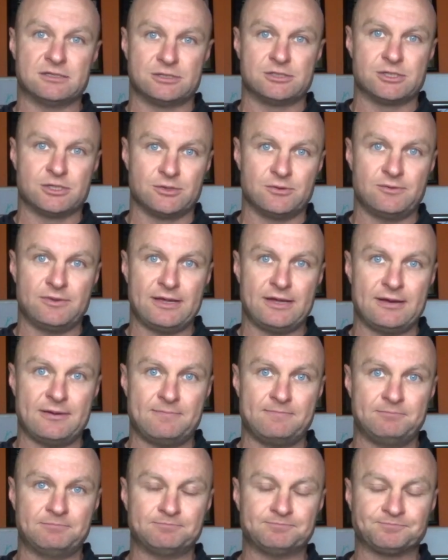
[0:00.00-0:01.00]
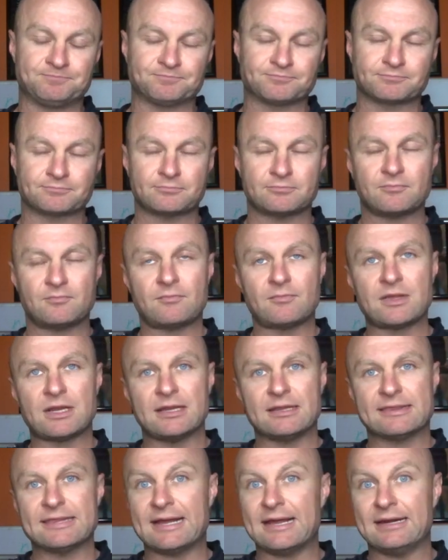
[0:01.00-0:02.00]
do them
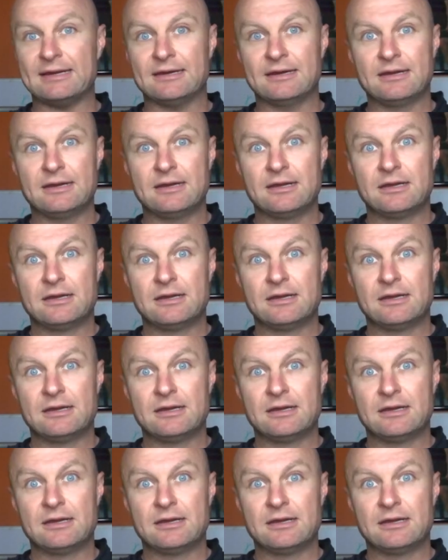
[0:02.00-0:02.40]
that